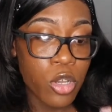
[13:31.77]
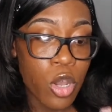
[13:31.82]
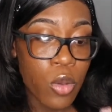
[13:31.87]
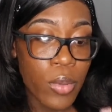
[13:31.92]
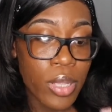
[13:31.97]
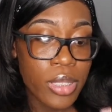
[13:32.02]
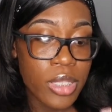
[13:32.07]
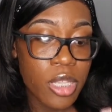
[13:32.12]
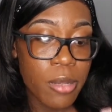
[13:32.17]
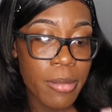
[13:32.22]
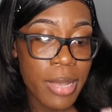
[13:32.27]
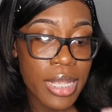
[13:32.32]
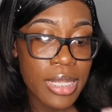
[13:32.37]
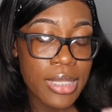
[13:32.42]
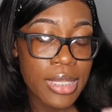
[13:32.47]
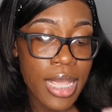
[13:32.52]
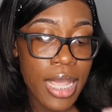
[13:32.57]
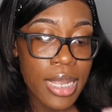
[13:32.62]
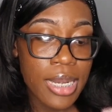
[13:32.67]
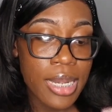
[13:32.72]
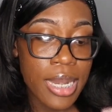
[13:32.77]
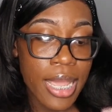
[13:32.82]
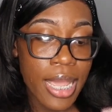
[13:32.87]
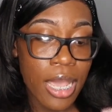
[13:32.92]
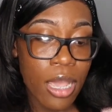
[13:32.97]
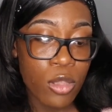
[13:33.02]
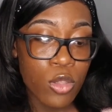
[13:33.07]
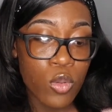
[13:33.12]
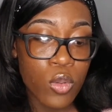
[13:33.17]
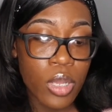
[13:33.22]
go into my site
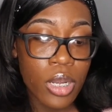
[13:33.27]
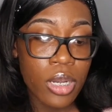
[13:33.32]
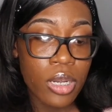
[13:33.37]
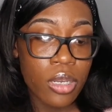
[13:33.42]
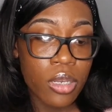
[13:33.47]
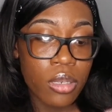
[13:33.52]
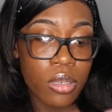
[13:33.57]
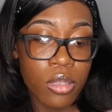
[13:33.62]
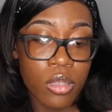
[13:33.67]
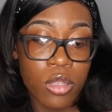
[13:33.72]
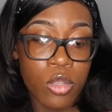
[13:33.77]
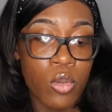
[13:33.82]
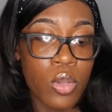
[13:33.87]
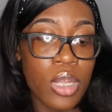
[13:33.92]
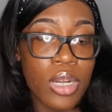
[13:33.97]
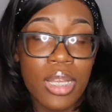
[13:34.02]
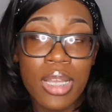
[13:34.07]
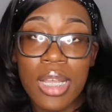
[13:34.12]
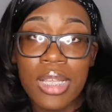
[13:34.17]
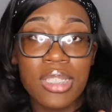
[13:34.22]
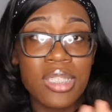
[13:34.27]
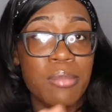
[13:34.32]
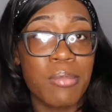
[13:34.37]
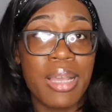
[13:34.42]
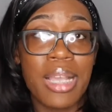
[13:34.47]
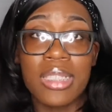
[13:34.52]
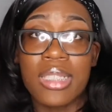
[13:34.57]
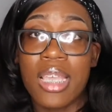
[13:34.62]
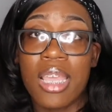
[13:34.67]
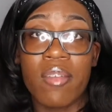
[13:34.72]
now. You can you can
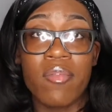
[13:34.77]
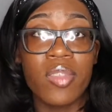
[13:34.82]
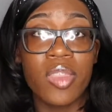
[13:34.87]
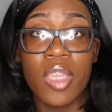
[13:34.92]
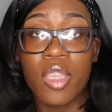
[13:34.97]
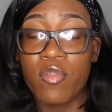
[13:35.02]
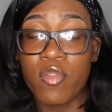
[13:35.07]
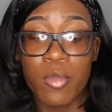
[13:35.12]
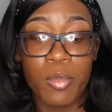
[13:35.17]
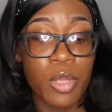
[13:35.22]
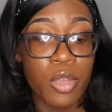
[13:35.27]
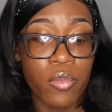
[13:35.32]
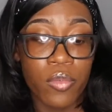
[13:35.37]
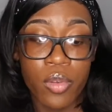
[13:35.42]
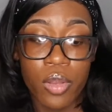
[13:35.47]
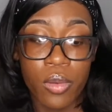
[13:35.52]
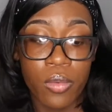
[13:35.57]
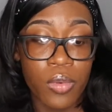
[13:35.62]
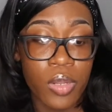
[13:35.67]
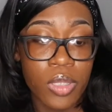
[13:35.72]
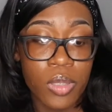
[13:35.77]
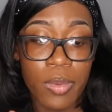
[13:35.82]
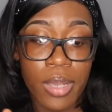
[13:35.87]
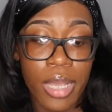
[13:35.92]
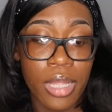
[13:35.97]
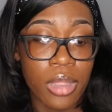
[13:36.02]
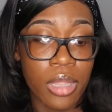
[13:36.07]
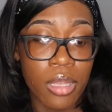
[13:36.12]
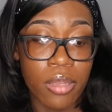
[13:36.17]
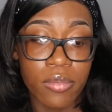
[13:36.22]
customize everything from your phone. That's
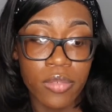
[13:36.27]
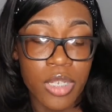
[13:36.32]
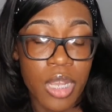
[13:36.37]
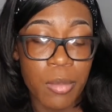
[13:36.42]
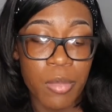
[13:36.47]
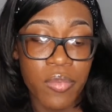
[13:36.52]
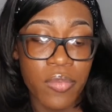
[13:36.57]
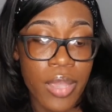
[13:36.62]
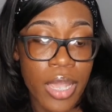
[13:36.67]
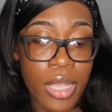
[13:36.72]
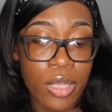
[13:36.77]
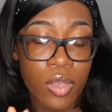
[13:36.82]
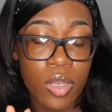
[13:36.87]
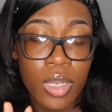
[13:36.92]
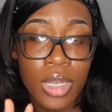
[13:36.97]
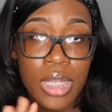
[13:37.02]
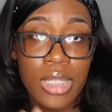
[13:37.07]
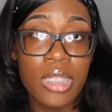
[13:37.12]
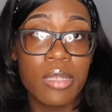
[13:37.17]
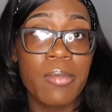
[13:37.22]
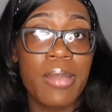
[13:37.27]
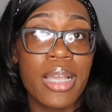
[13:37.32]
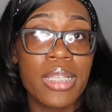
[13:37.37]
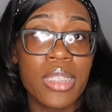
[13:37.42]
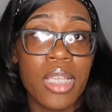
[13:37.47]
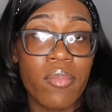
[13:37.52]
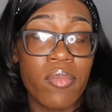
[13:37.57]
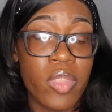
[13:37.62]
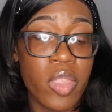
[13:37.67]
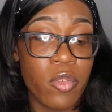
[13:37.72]
why I love Shopify. You can customize
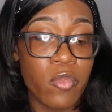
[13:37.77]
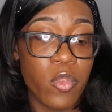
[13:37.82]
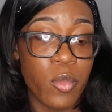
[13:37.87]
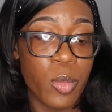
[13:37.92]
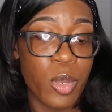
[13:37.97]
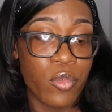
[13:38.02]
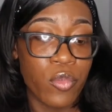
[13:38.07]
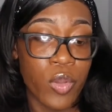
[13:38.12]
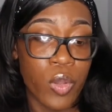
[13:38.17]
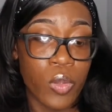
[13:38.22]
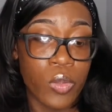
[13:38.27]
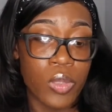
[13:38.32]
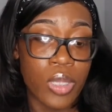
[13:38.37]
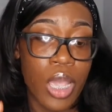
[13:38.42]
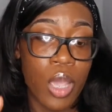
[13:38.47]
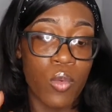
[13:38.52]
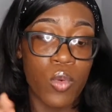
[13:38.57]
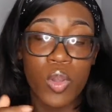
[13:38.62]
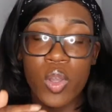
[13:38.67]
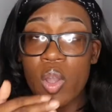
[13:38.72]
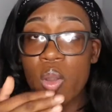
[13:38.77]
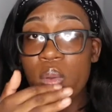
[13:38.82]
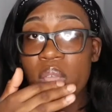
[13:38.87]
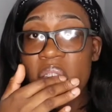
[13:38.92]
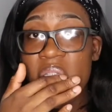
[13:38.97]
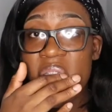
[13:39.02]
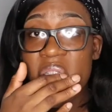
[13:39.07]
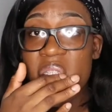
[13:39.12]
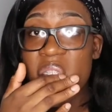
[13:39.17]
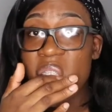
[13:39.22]
everything from your phone. So I will go
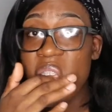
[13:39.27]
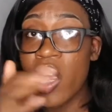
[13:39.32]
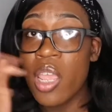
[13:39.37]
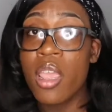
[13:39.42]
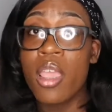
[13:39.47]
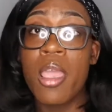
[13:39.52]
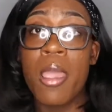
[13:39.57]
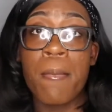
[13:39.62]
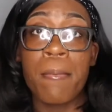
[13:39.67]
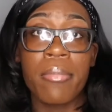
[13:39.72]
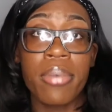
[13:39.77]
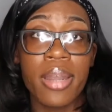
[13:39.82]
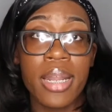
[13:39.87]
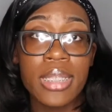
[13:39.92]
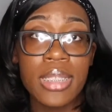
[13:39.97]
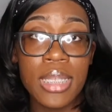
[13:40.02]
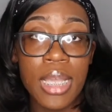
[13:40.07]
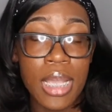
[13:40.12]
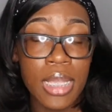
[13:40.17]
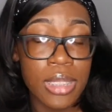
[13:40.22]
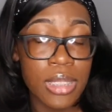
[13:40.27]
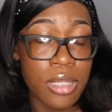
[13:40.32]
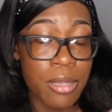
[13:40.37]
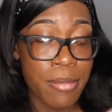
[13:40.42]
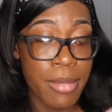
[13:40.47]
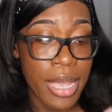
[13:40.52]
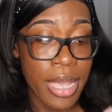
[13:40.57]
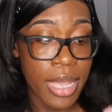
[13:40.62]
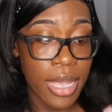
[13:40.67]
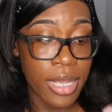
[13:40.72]
in, press
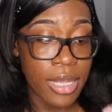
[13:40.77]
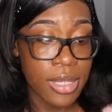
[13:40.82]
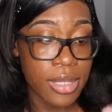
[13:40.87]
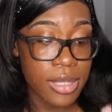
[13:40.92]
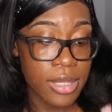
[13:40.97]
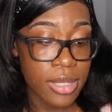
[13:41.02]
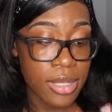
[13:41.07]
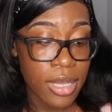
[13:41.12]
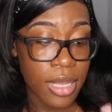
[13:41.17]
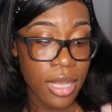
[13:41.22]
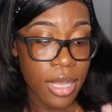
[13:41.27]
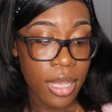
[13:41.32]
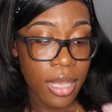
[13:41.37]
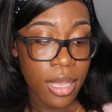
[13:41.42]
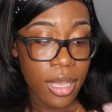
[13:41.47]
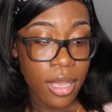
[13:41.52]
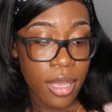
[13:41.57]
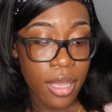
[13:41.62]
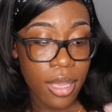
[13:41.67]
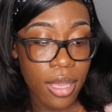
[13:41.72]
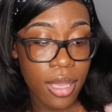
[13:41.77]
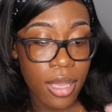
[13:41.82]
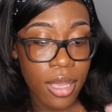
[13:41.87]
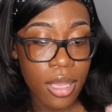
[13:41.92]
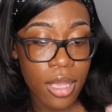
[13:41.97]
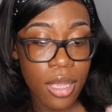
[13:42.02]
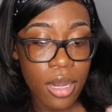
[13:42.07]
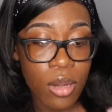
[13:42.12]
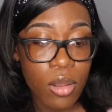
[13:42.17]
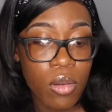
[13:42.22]
customize,
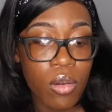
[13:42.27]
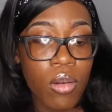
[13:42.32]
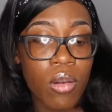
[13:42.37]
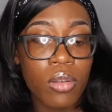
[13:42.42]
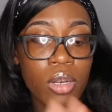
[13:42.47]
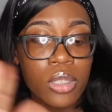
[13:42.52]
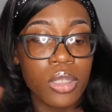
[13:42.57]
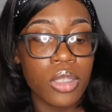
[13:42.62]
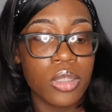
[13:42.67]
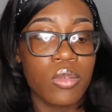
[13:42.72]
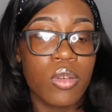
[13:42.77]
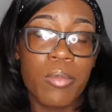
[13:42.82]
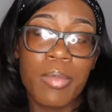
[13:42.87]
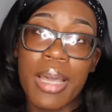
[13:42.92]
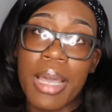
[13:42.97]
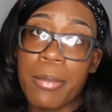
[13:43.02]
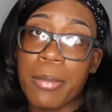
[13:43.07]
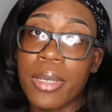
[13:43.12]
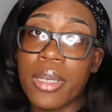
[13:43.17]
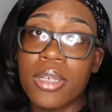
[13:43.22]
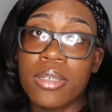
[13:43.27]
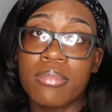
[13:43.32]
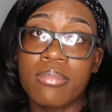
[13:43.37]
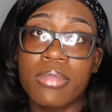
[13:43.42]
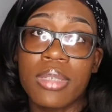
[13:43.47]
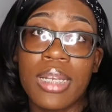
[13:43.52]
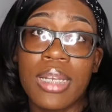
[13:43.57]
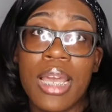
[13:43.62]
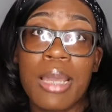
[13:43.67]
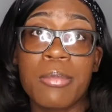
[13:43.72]
and all of this will pop
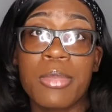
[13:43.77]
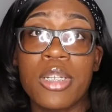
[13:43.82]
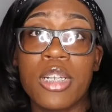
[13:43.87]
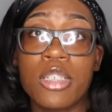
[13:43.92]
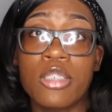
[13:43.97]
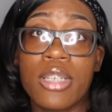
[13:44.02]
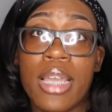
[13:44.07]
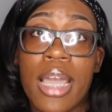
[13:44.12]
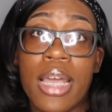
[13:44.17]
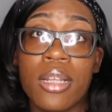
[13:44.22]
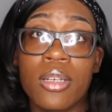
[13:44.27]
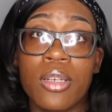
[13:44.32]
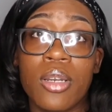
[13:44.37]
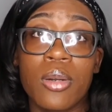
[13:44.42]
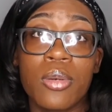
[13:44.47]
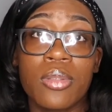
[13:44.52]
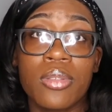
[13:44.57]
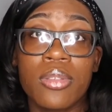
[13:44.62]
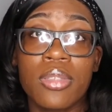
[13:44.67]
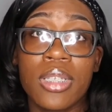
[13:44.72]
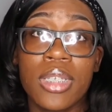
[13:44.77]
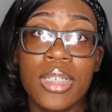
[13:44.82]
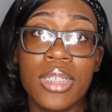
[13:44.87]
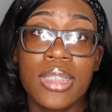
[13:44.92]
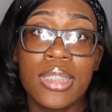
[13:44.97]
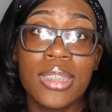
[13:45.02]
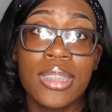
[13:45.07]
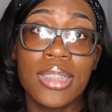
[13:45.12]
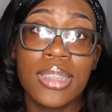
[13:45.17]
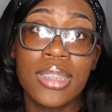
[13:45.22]
up. And I'm going to try to go through
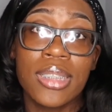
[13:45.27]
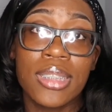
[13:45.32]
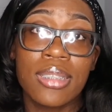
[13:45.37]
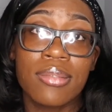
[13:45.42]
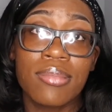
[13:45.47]
this